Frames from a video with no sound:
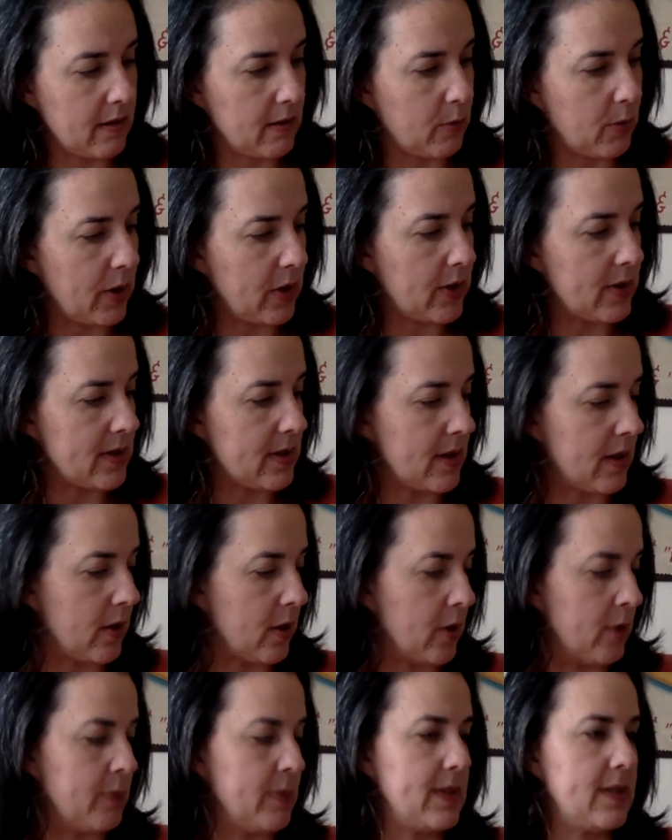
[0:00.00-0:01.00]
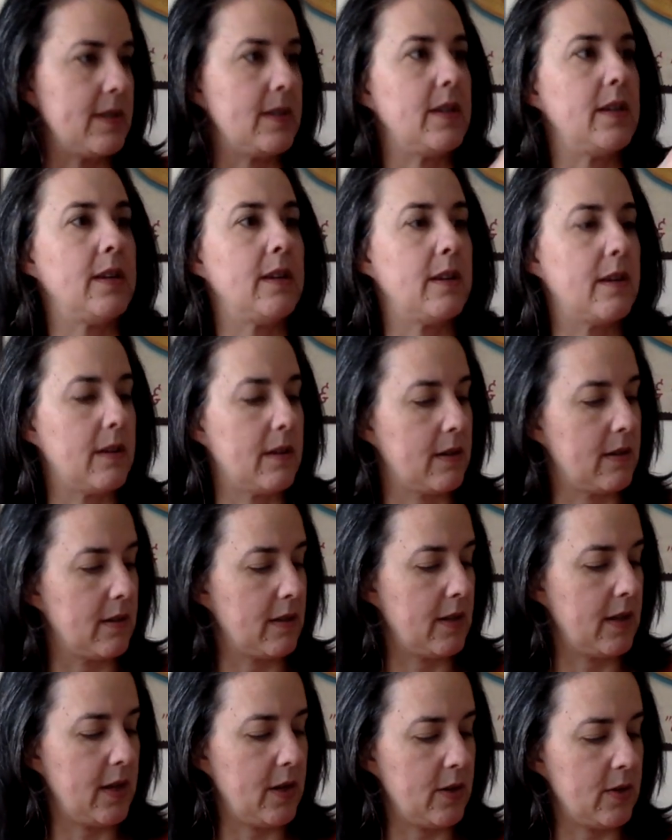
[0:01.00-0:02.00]
Where is an arm steek?
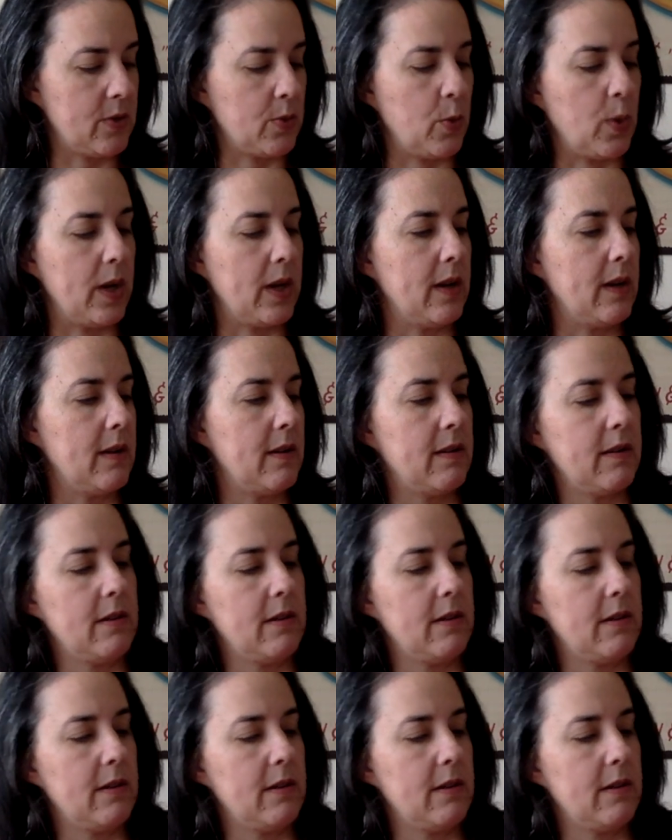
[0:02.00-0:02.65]
Here's one.